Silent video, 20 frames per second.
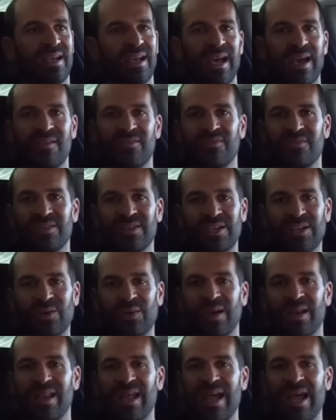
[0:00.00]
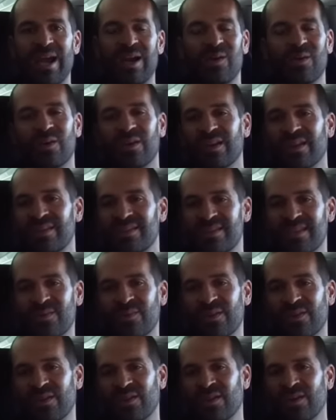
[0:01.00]
have you know an hour to sit
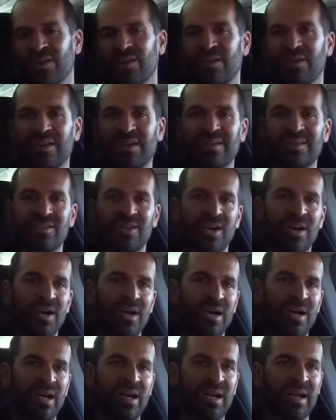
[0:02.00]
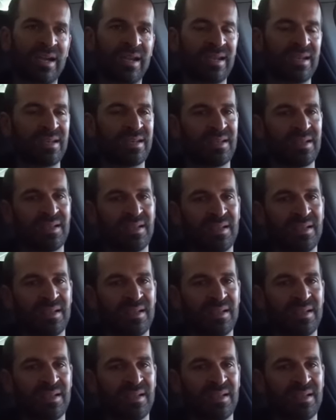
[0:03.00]
with her and talk and